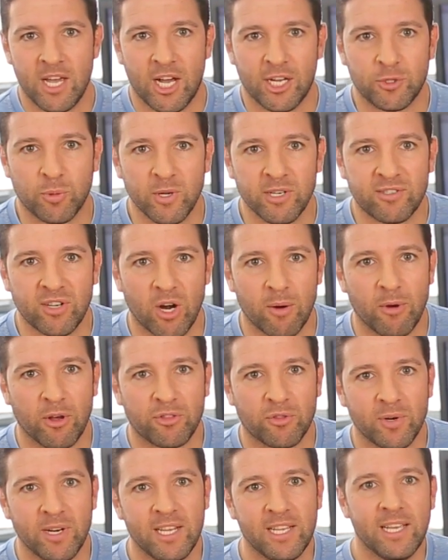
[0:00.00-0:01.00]
A twin turbo
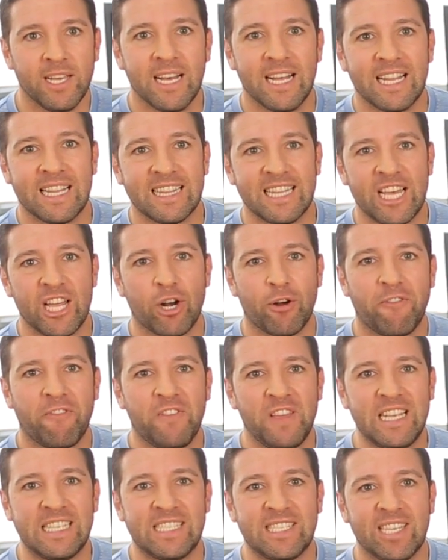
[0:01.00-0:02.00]
3-liter
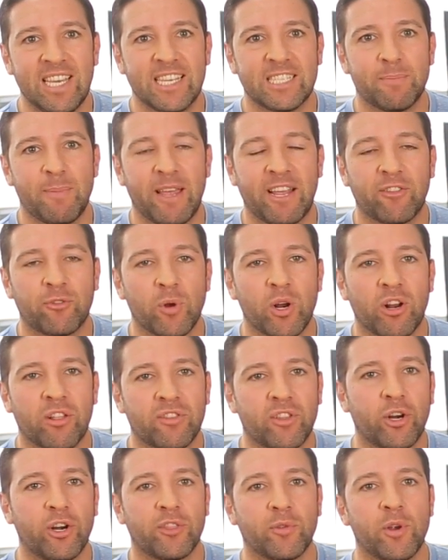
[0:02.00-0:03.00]
V6 making
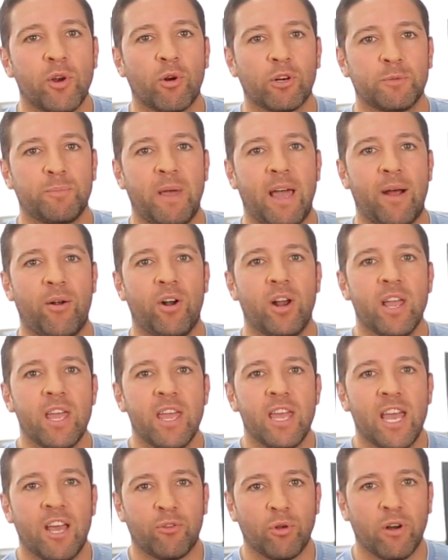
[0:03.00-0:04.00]
333 horsepower
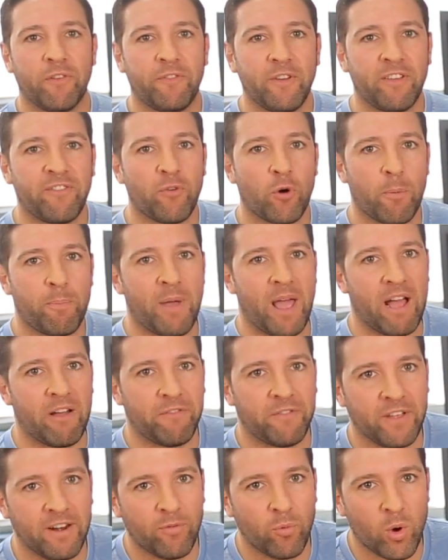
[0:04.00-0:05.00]
and 354
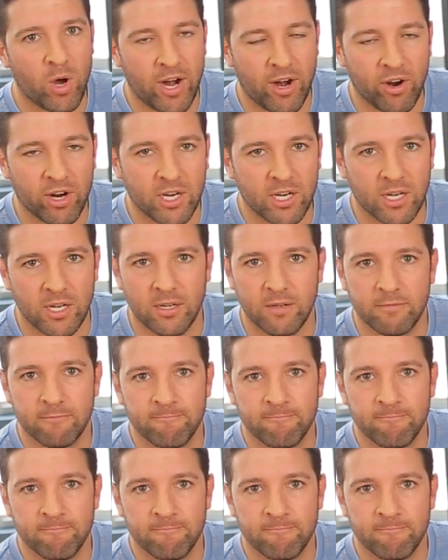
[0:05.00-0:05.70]
pound-feet of what, Erica?